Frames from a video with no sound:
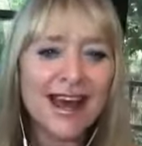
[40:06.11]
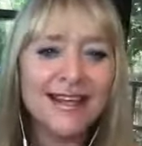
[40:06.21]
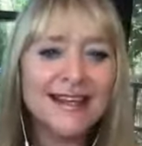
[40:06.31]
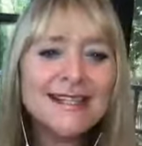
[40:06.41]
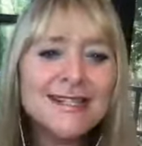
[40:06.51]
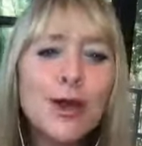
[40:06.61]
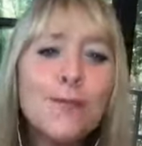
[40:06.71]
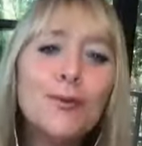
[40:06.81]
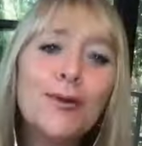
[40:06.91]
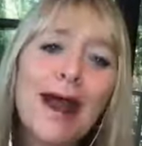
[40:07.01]
They're so
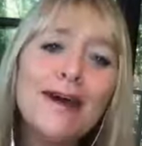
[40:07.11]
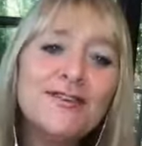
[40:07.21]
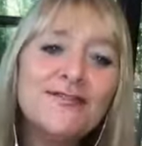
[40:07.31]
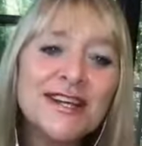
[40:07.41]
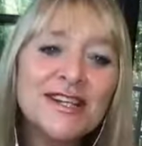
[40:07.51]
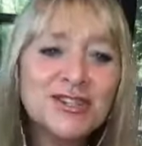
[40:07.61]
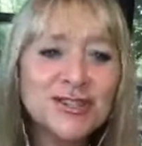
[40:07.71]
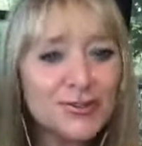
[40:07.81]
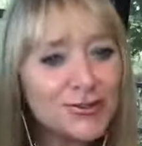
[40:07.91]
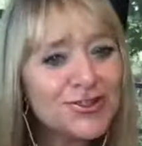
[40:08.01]
proud of their
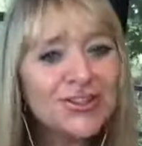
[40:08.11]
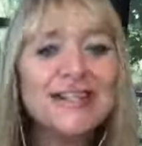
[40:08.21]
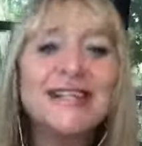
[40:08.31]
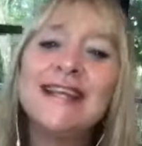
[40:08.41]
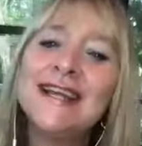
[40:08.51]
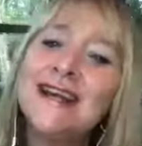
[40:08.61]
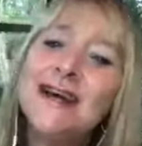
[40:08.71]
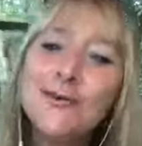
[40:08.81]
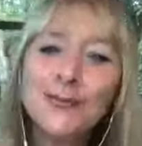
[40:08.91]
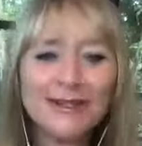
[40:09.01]
children and they
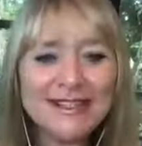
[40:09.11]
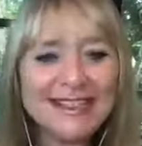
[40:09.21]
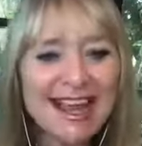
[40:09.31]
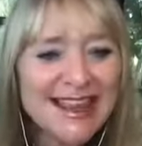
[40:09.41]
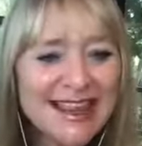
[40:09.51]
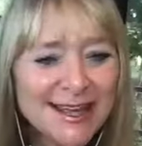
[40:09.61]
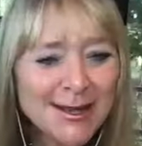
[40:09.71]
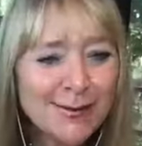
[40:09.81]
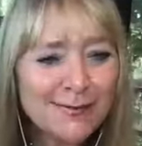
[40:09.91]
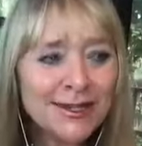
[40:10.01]
present
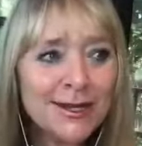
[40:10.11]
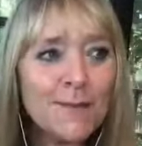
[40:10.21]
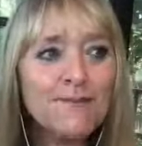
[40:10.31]
them, you know,